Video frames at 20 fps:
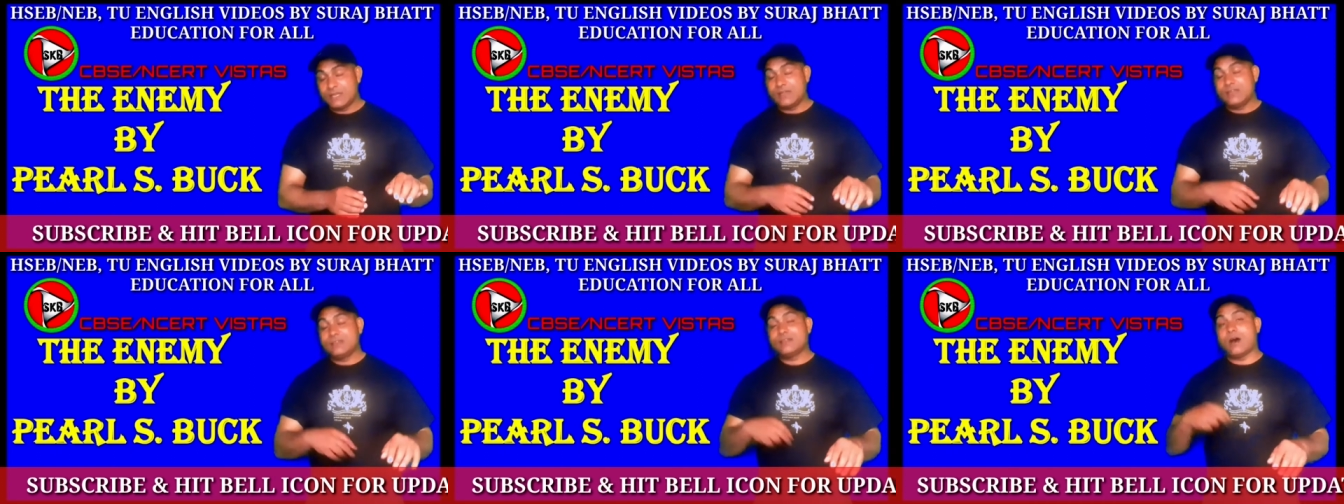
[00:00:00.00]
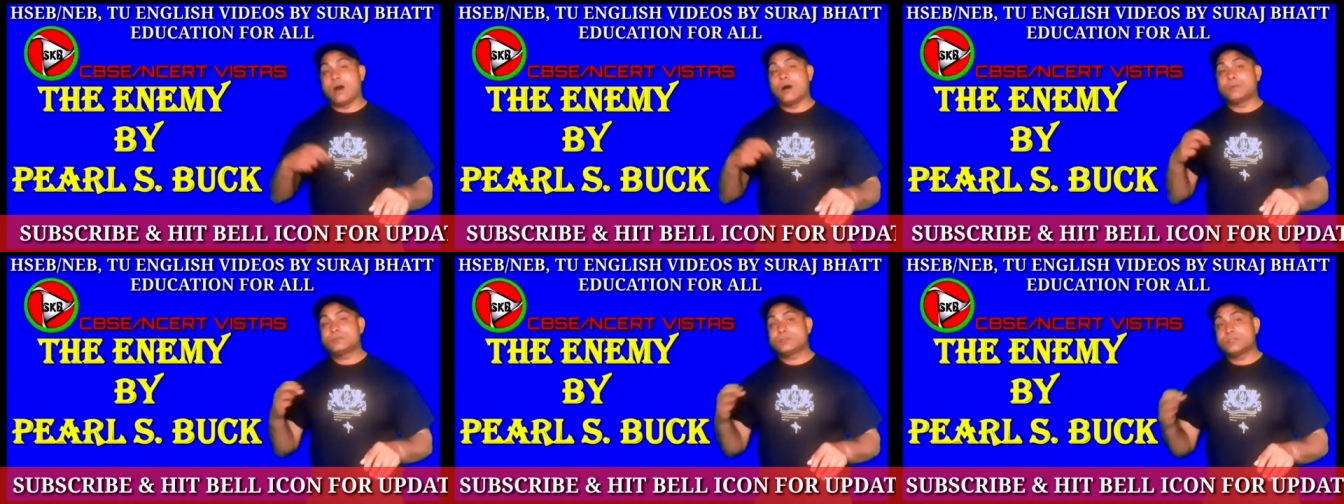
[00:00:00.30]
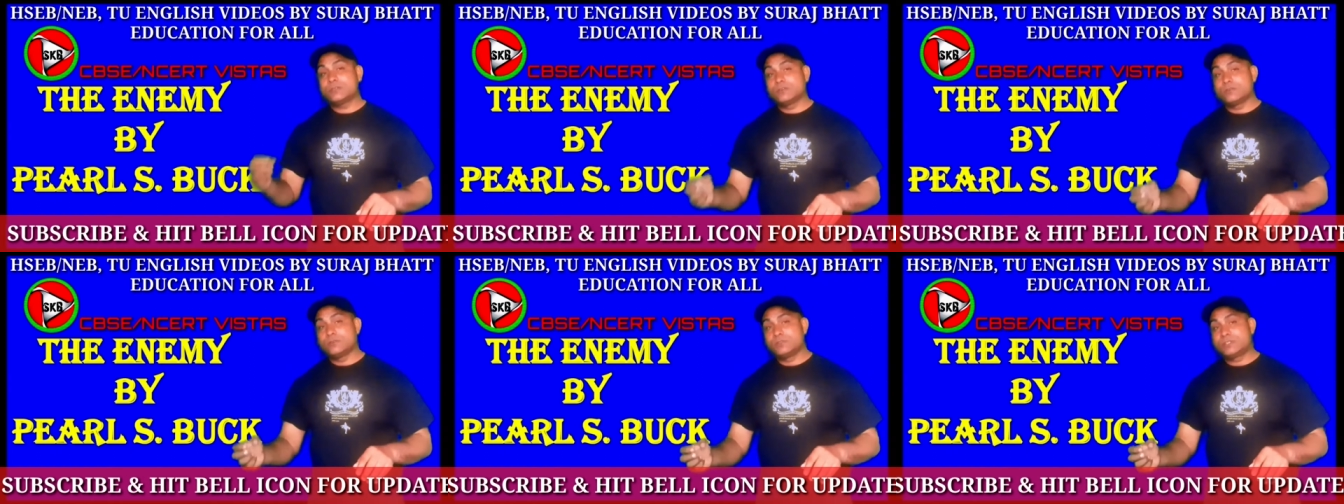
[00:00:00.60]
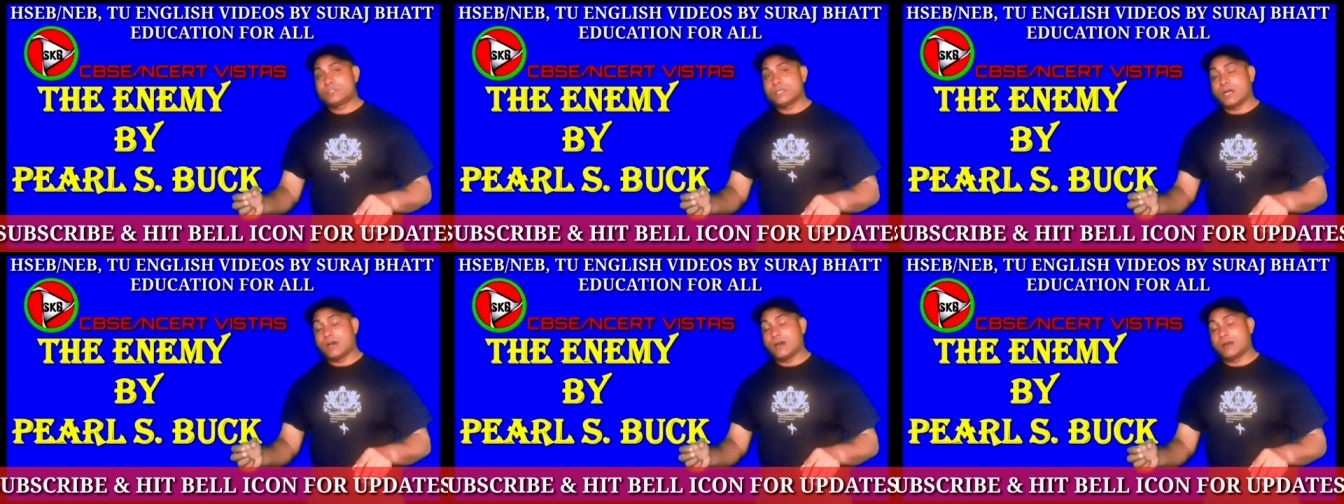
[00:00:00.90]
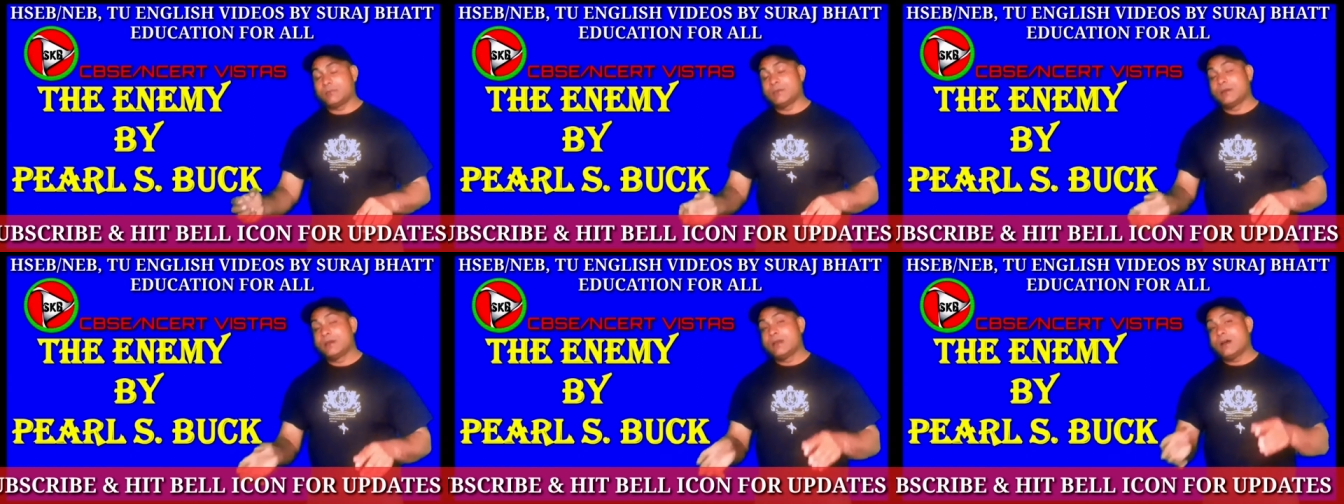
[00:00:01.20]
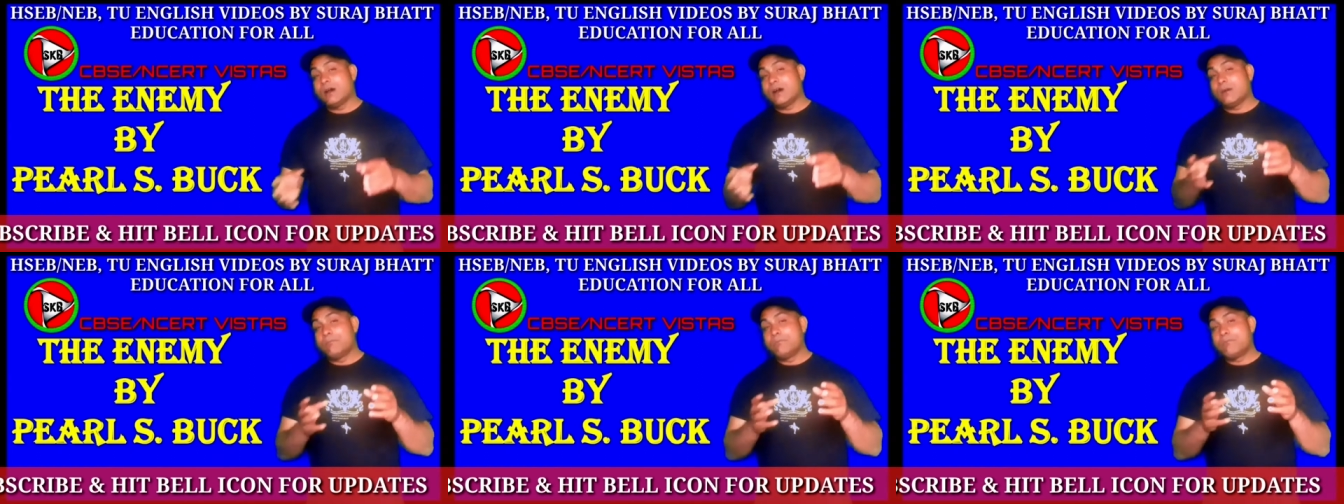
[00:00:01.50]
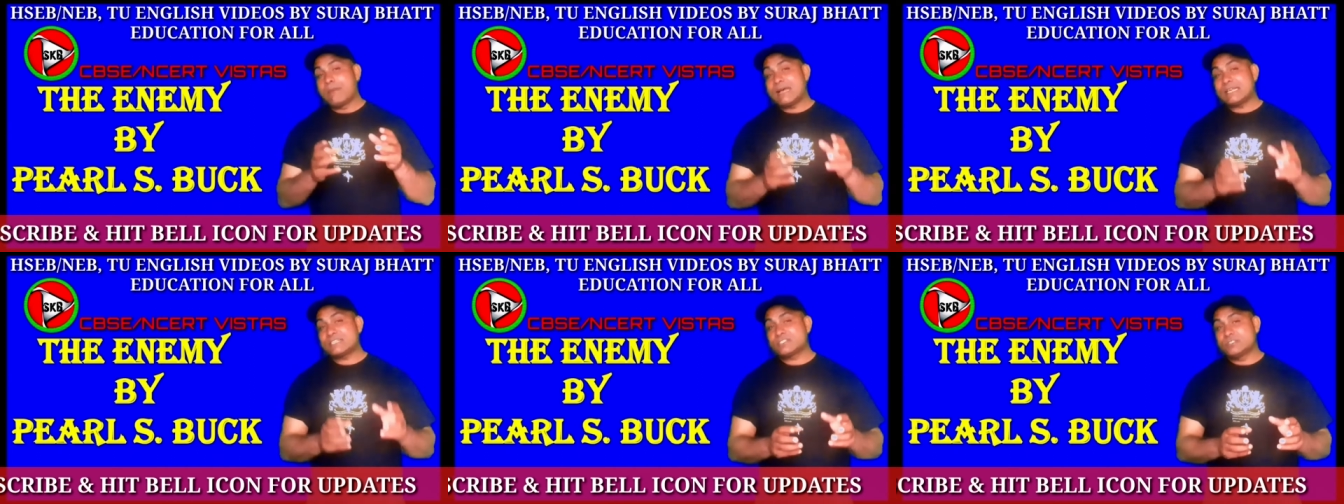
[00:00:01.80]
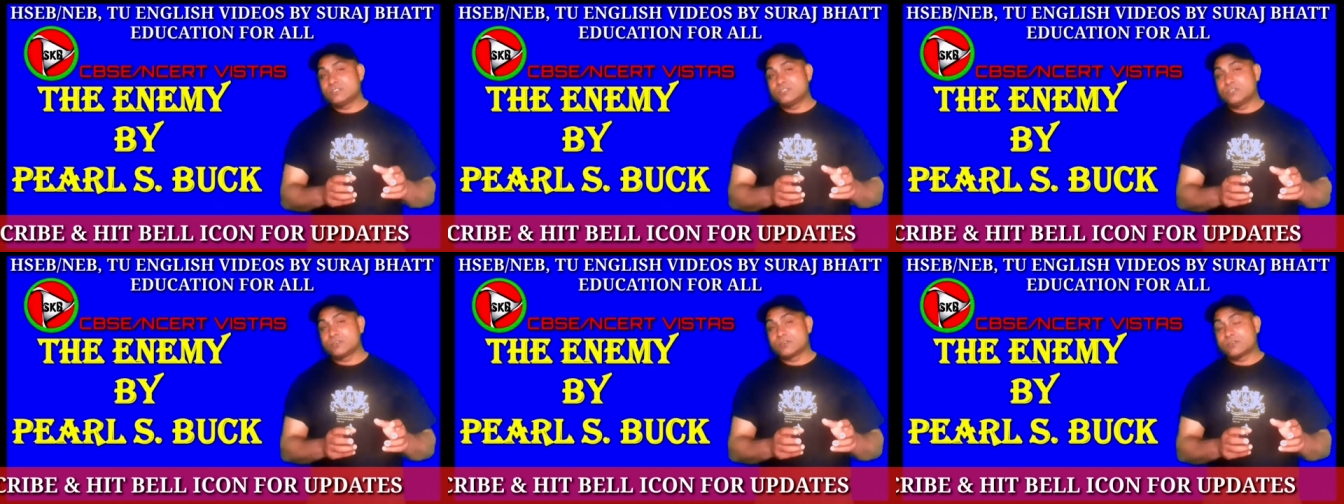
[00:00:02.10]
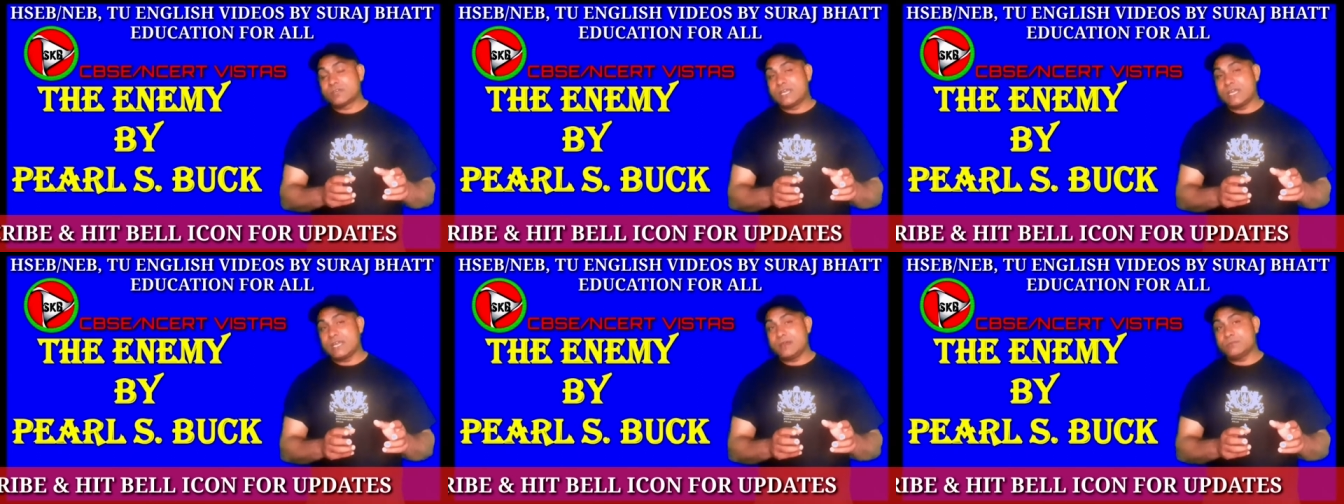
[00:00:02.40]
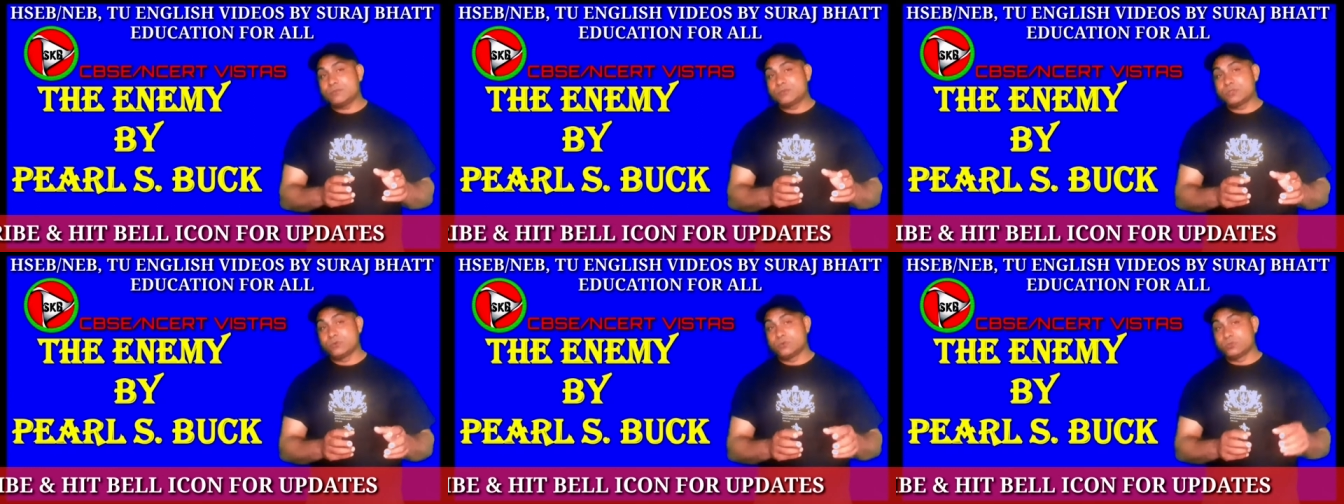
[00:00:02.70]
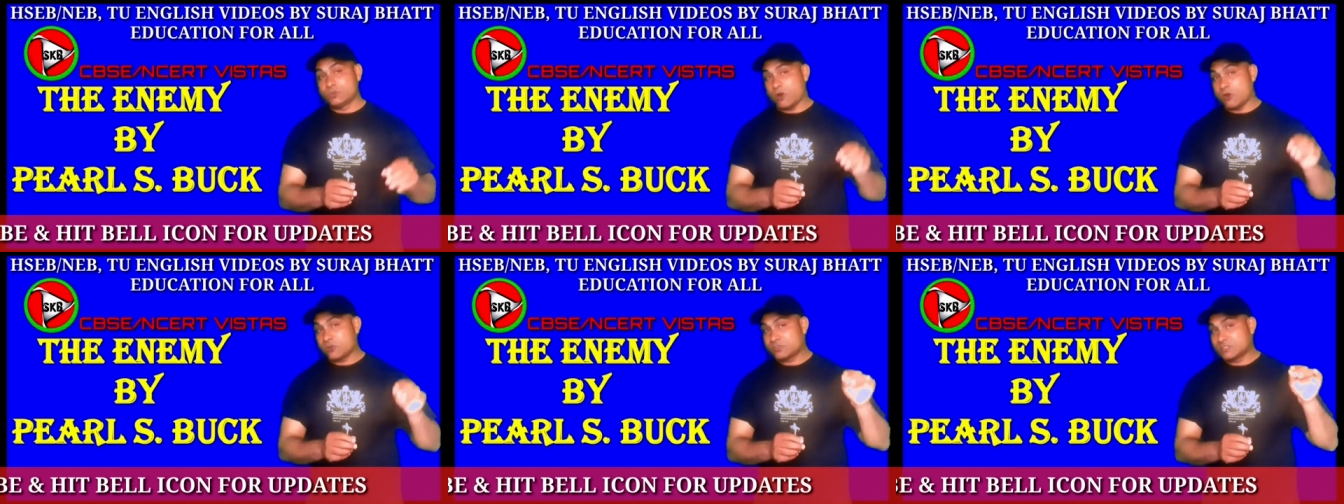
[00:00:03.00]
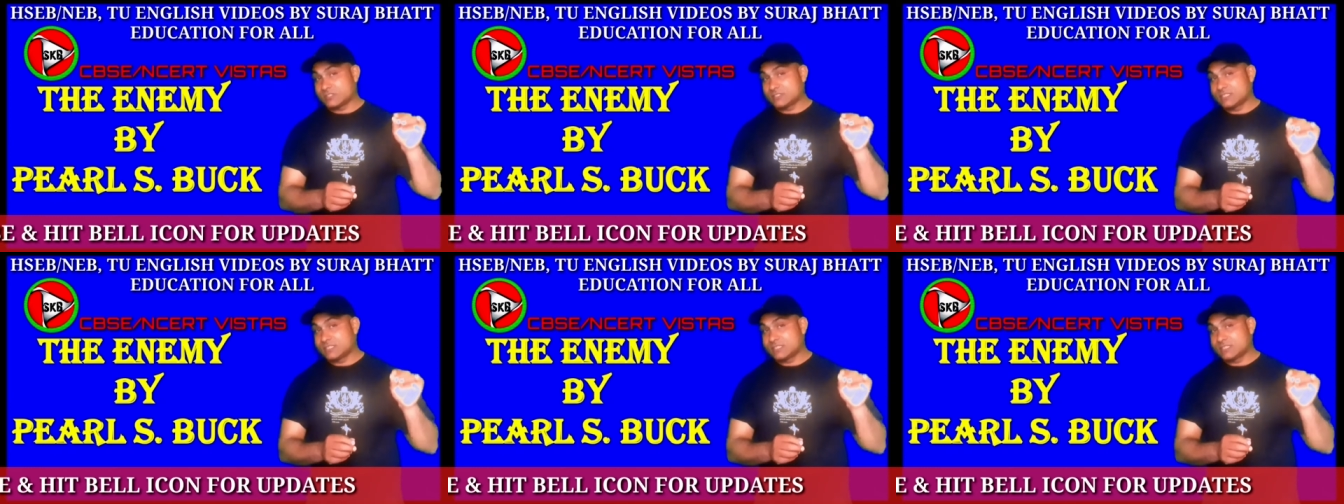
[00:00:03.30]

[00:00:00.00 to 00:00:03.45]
In the afternoon time, a messenger came to Dr.